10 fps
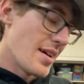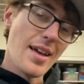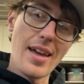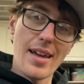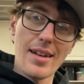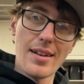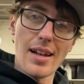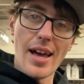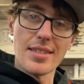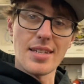And
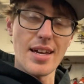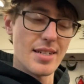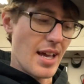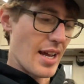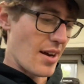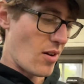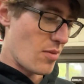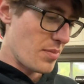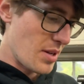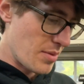last night I got
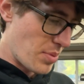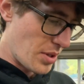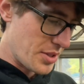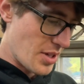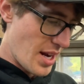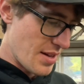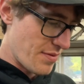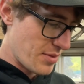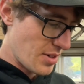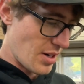home,
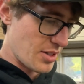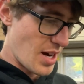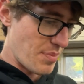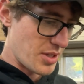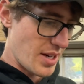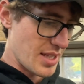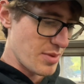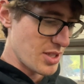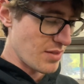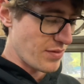dropped the
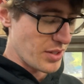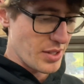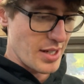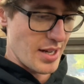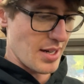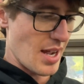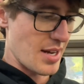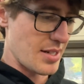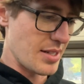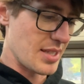transmission fluid and kind
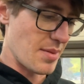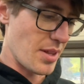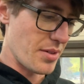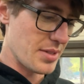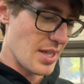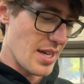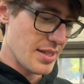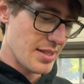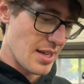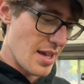of did some of those
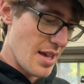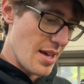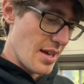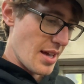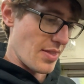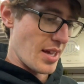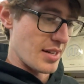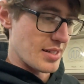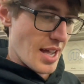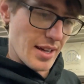things. And
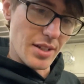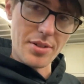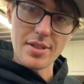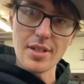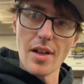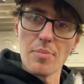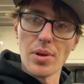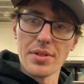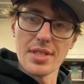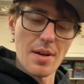then Dad loosened all the
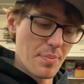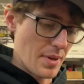bolts up,